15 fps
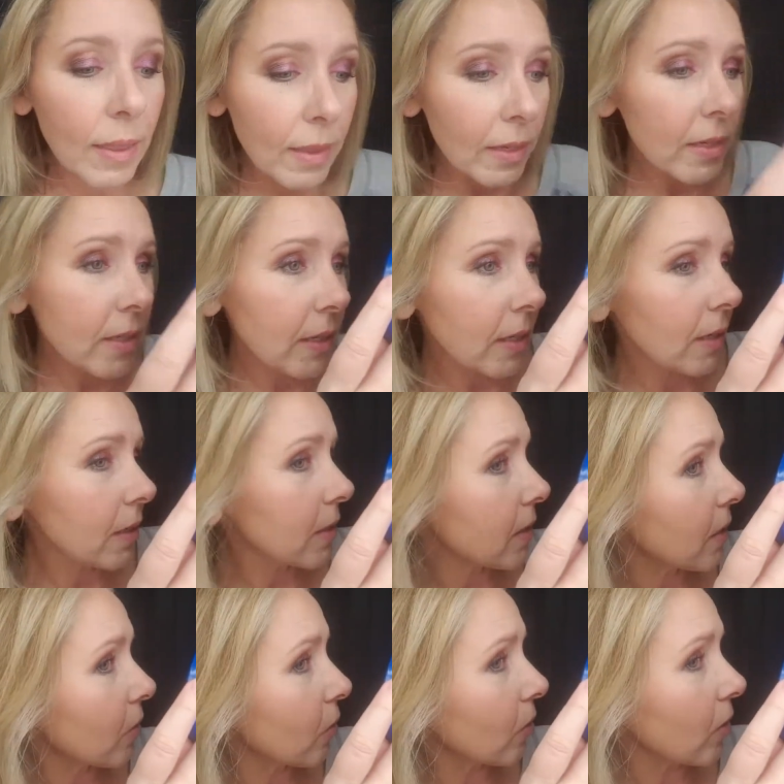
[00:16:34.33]
This is
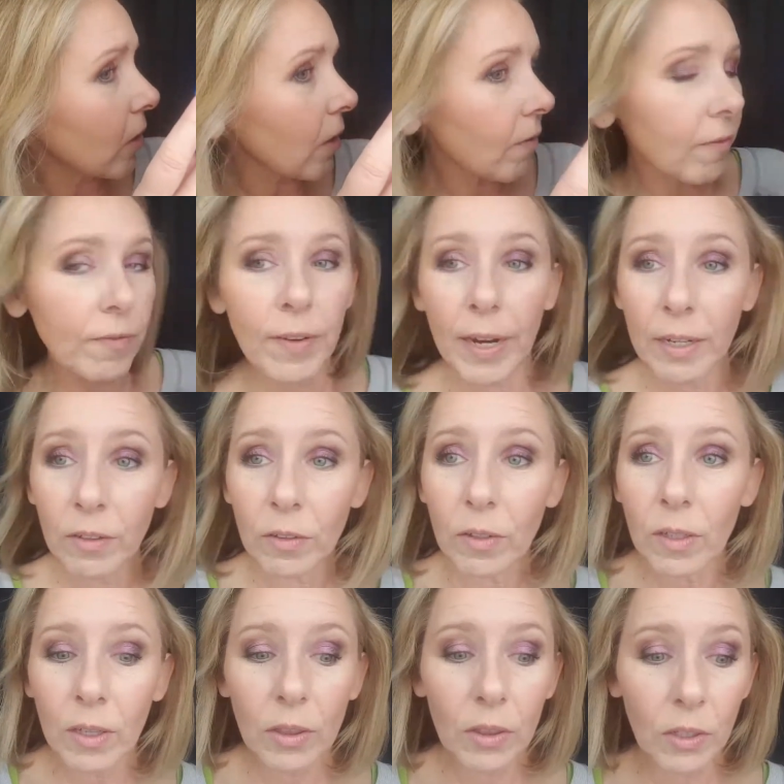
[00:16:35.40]
your final
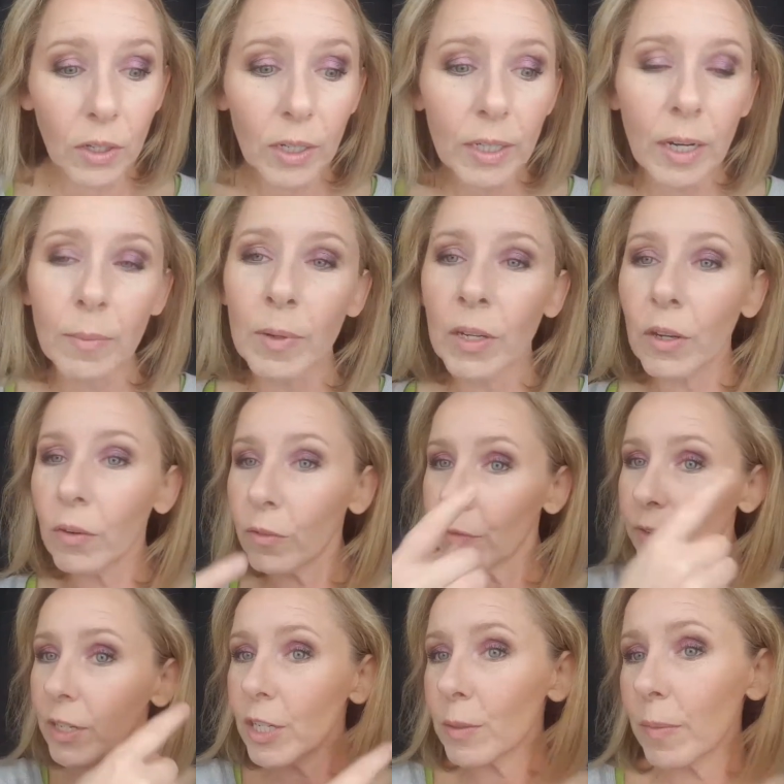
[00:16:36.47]
look. I'm gonna go
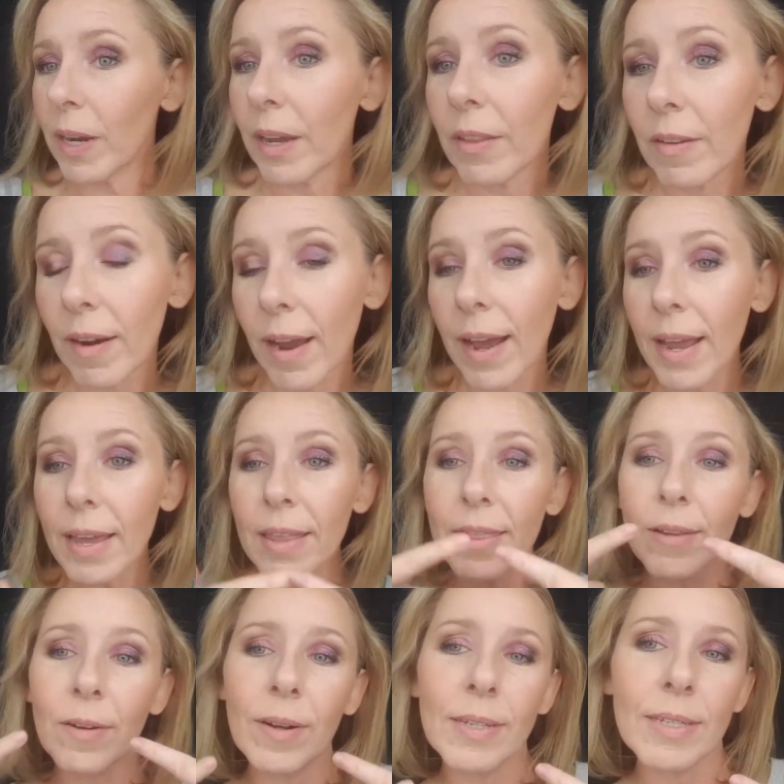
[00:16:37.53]
finish my other eye,
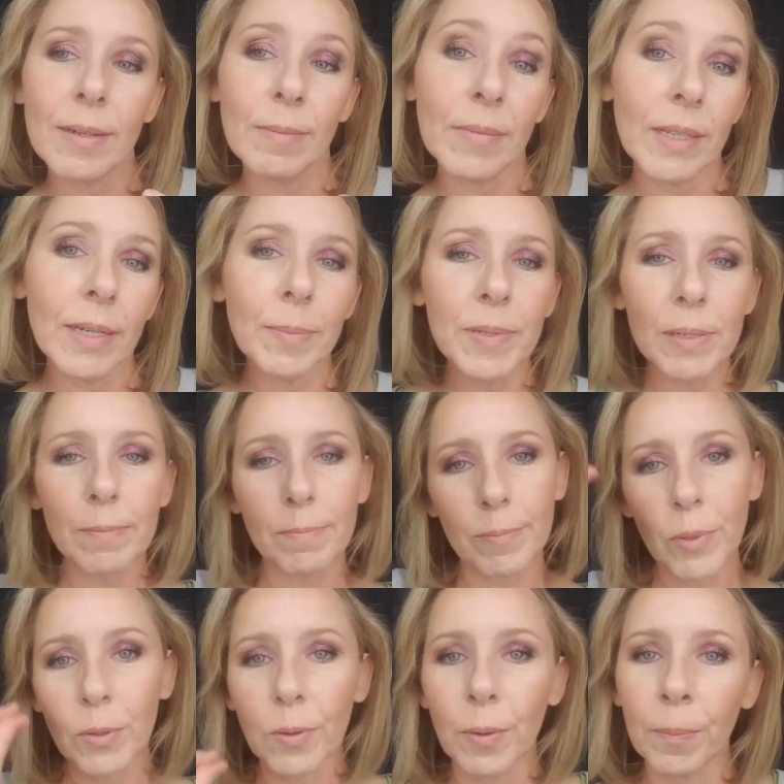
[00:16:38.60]
throw on some lips,
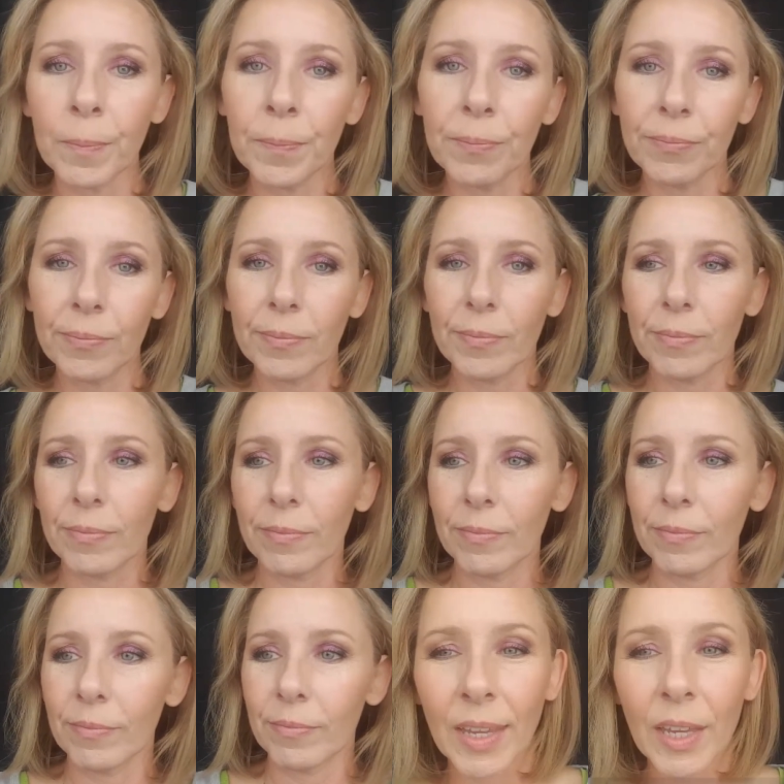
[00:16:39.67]
boom.
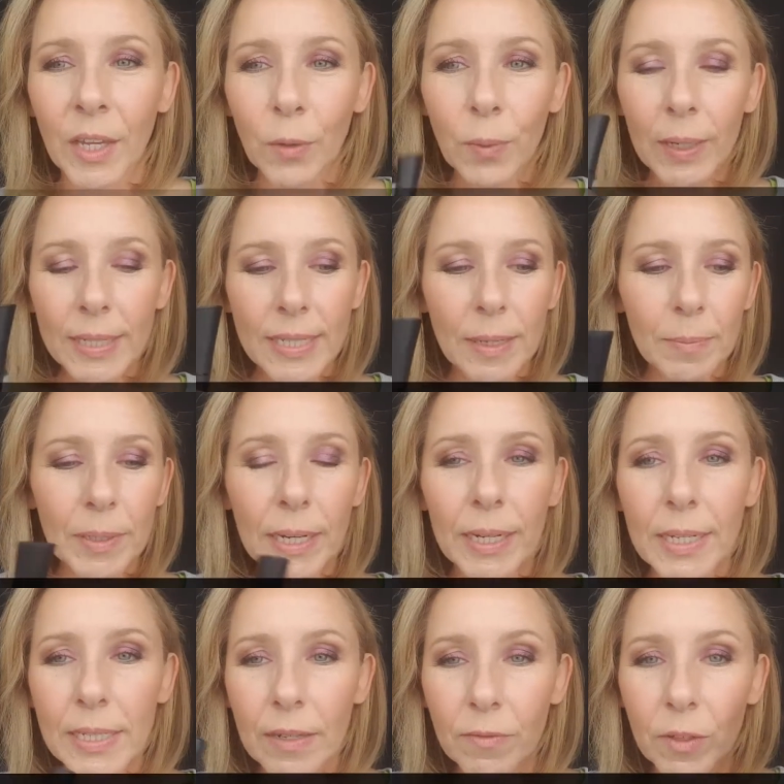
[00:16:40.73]
Quick tip,
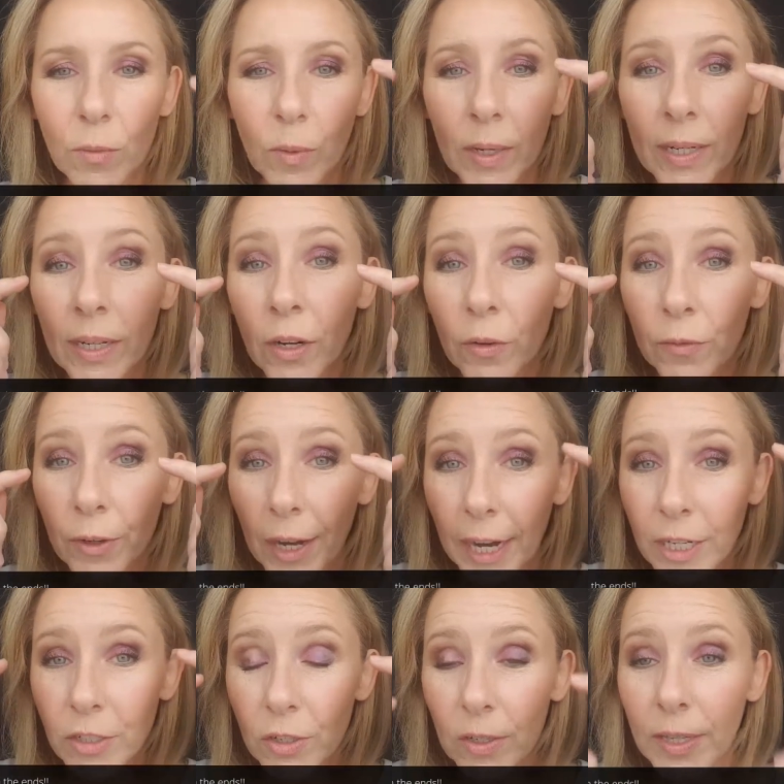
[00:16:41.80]
ladies, if you want to go for
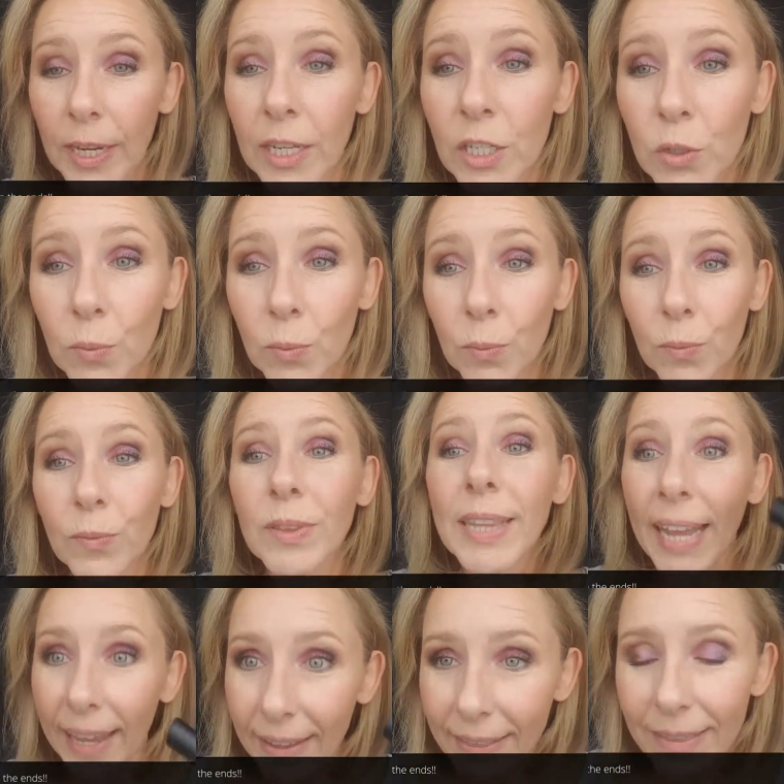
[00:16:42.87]
extra
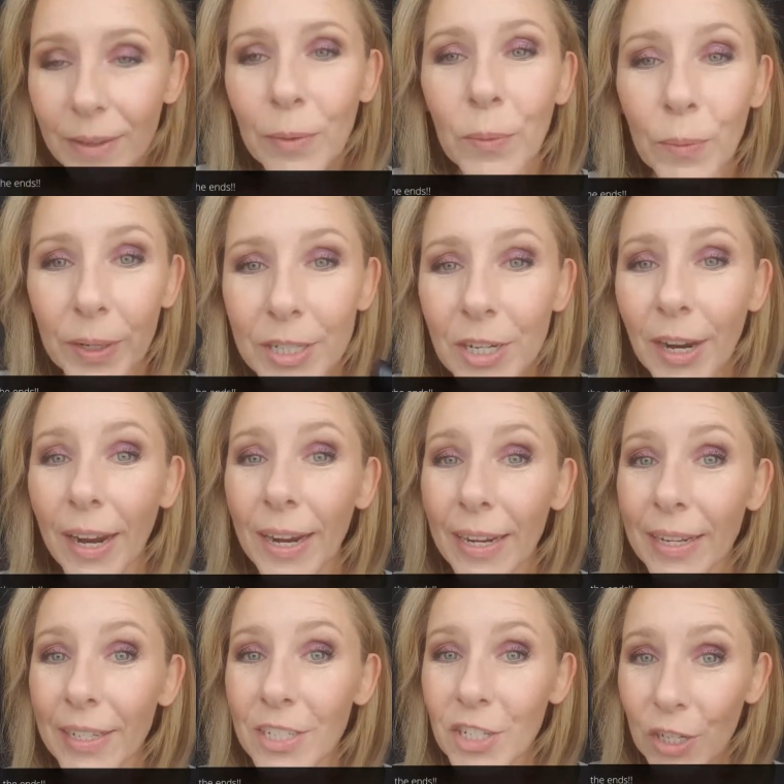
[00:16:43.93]
length, which
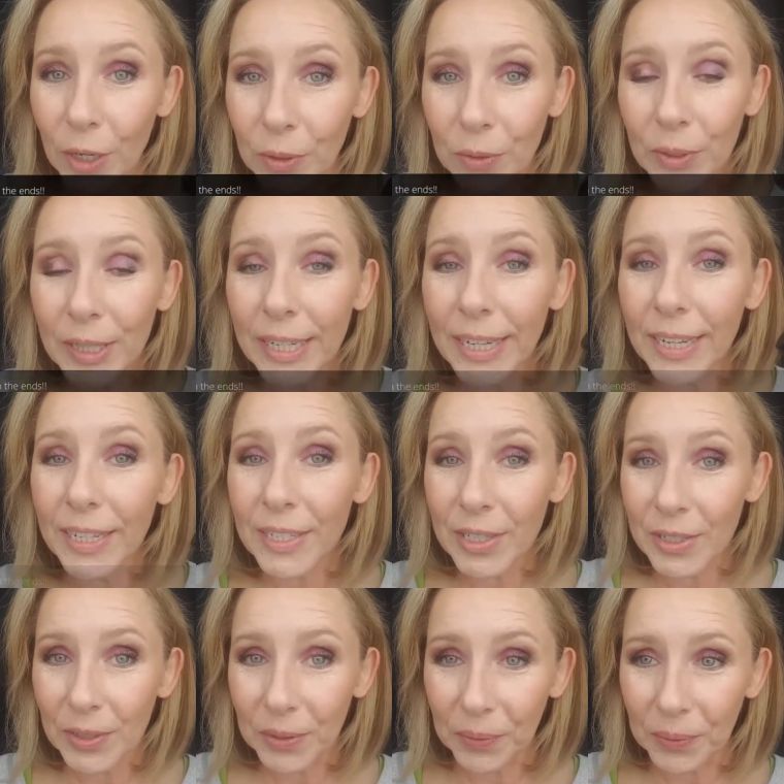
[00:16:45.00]
I generally
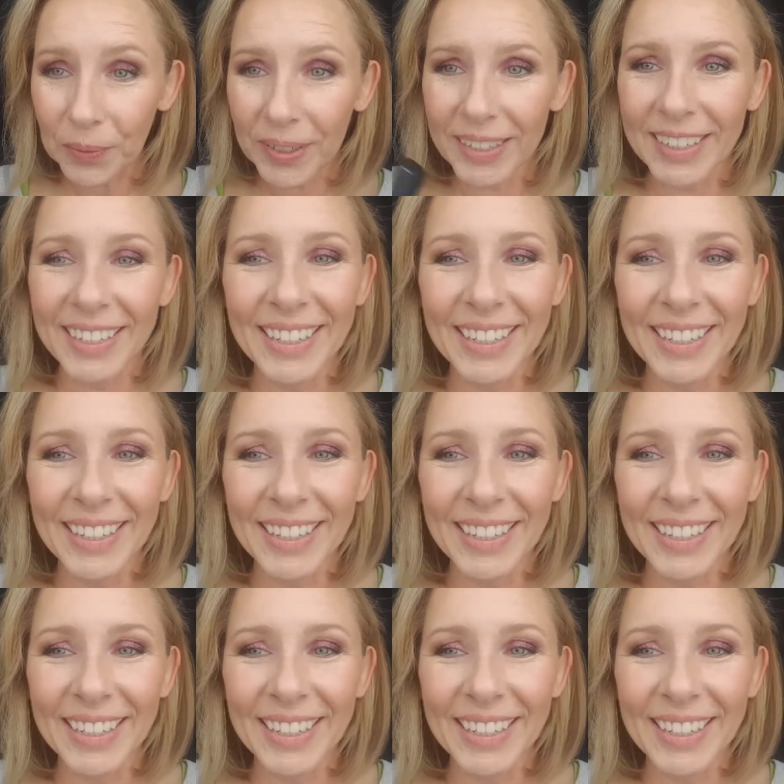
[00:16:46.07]
do,